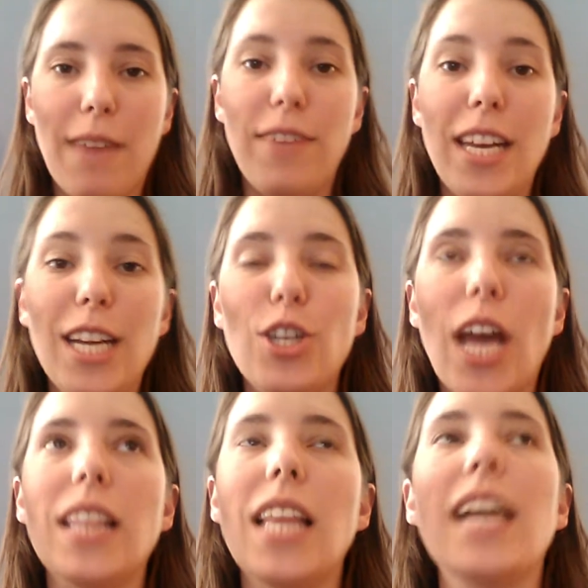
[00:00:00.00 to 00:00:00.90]
finished
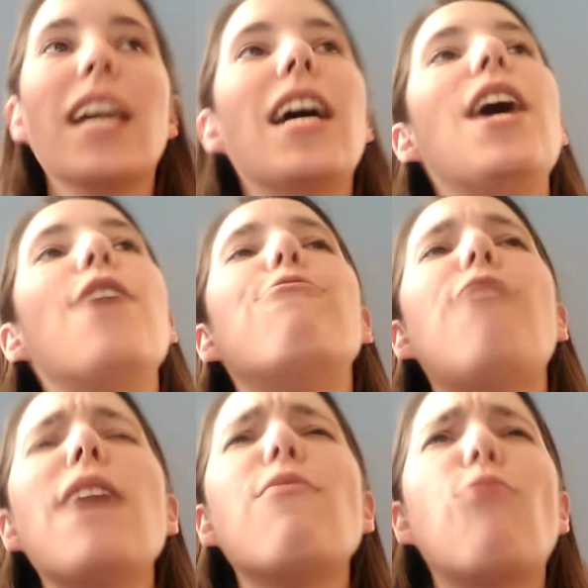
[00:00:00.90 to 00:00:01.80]
at like
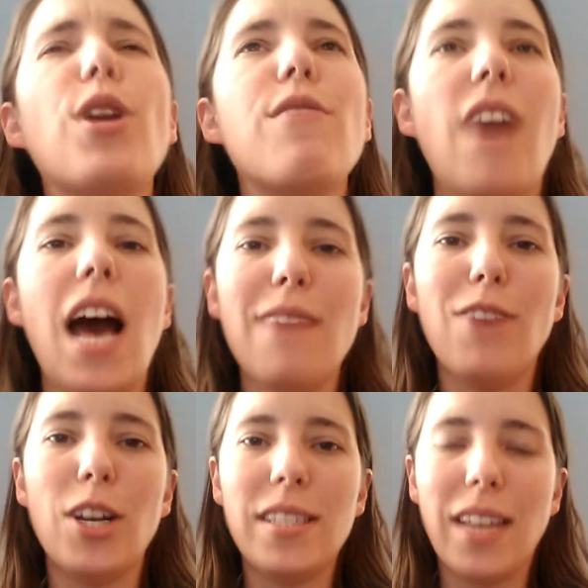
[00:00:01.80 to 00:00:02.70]
5:45
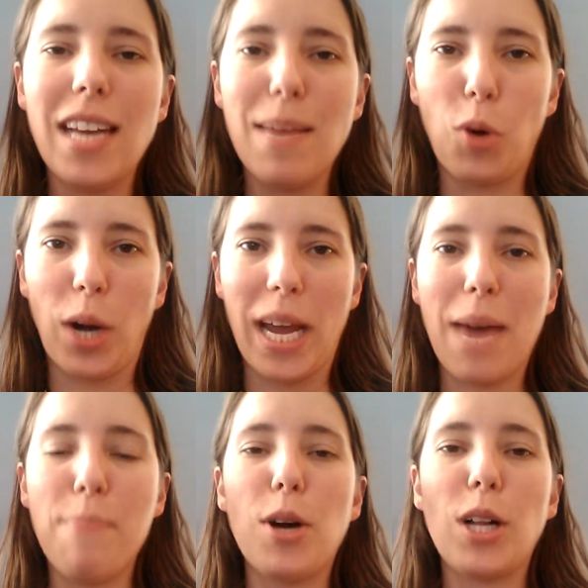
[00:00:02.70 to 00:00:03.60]
on Sunday morning
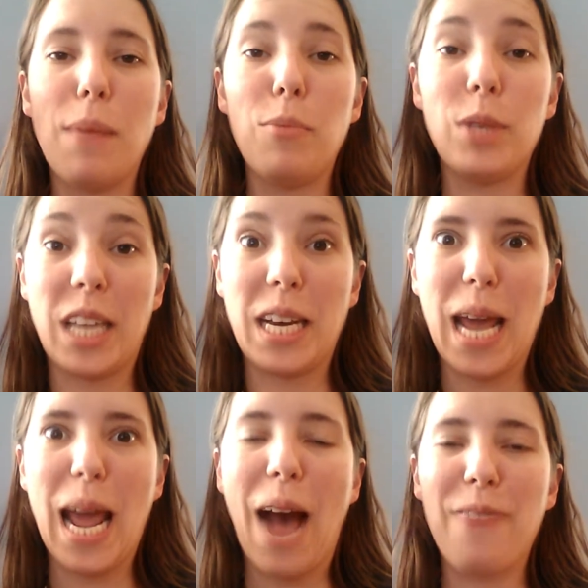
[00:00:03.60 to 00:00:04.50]
and book club was
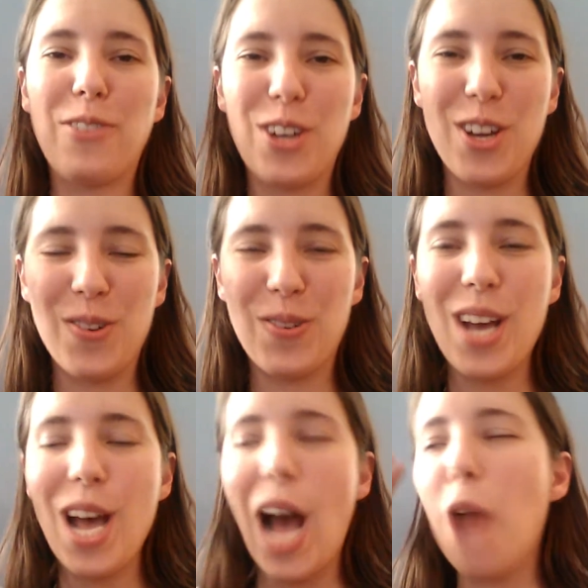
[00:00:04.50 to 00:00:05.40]
Sunday afternoon.
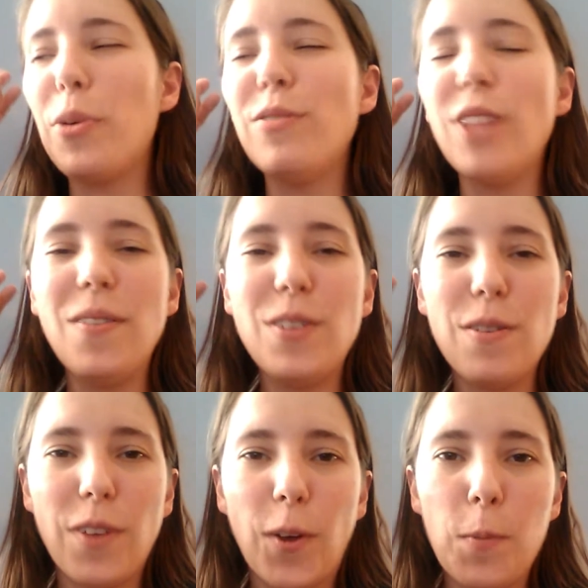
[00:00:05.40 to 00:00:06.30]
I would have loved to
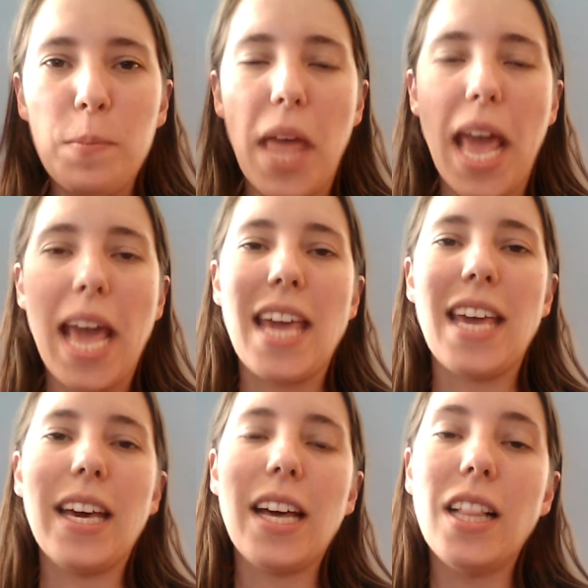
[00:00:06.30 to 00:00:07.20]
film
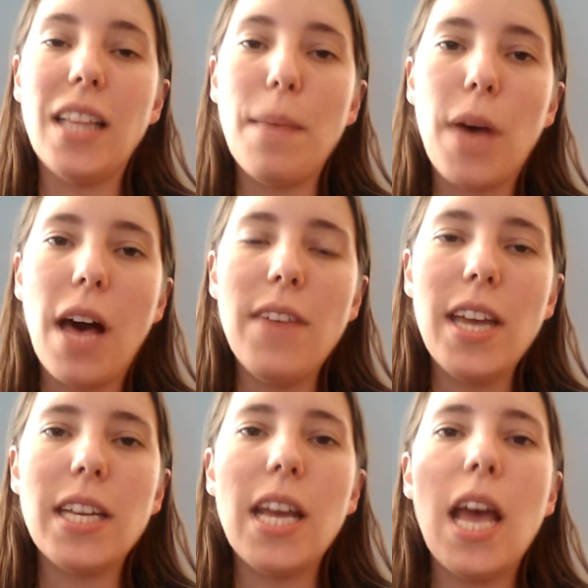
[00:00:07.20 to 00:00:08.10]
a clip of
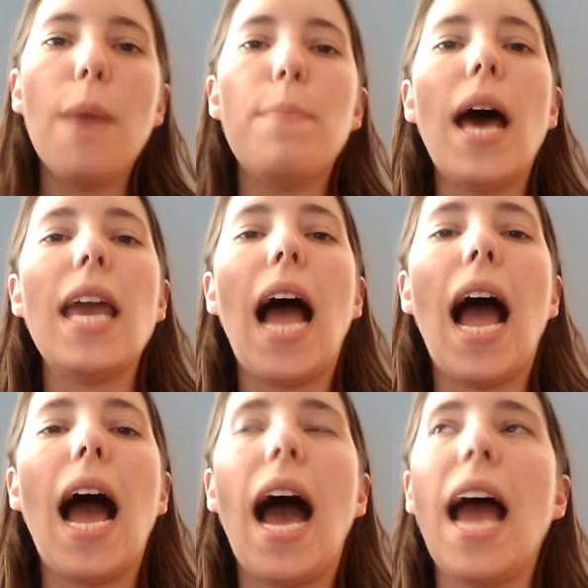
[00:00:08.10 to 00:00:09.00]
it, but
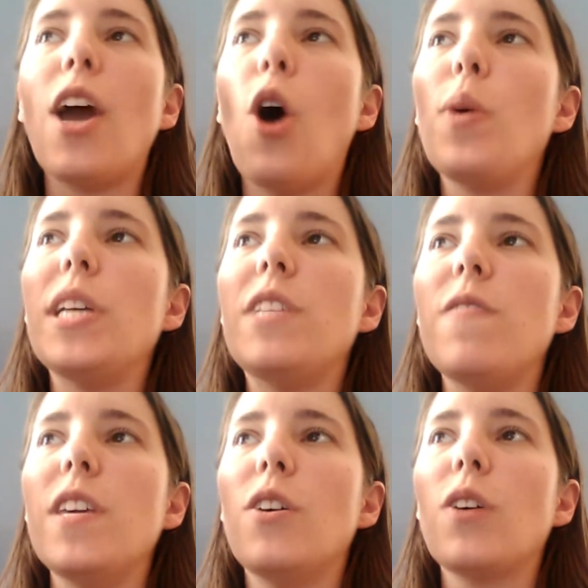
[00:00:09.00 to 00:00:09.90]
I always
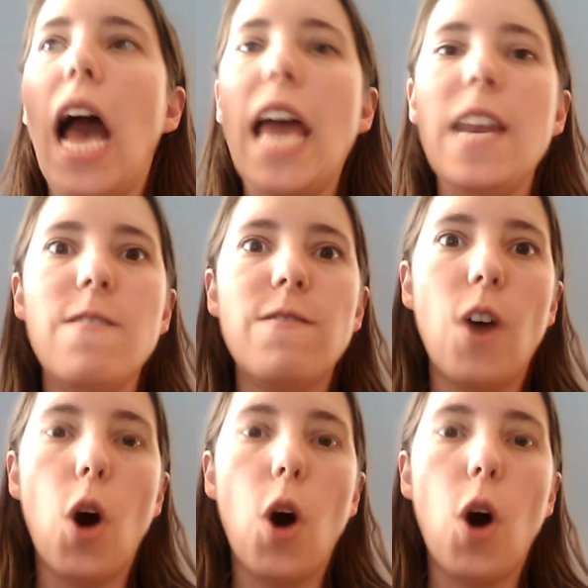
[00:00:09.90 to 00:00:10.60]
feel kind of